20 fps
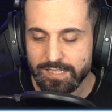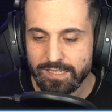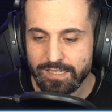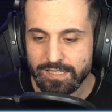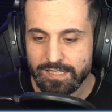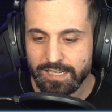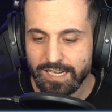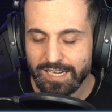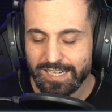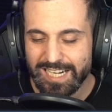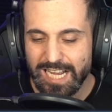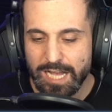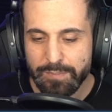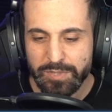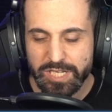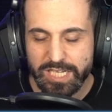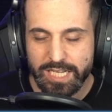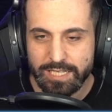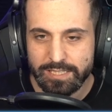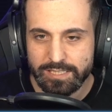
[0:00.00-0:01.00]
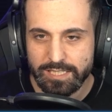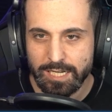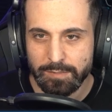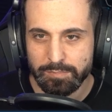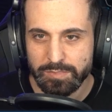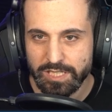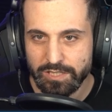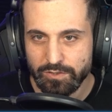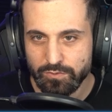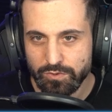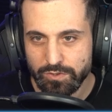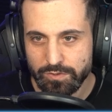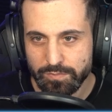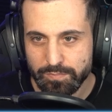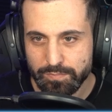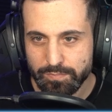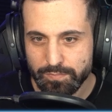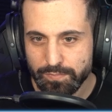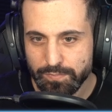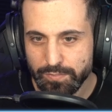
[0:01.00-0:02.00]
a Copycat top deck would
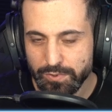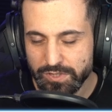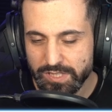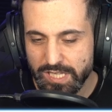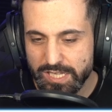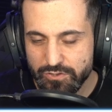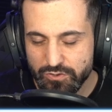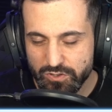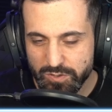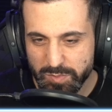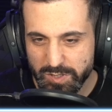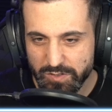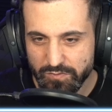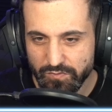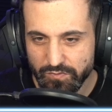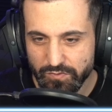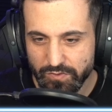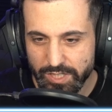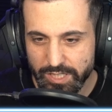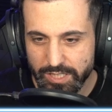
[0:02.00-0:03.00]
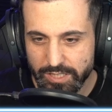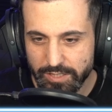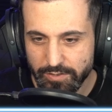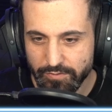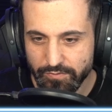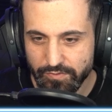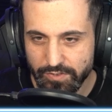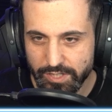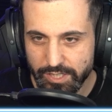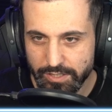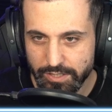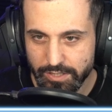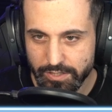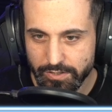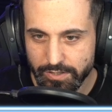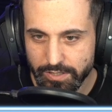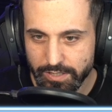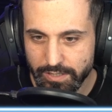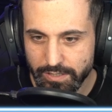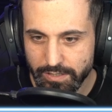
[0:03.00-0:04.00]
potentially be very, very
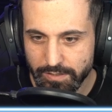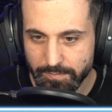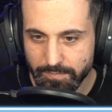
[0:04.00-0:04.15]
good here.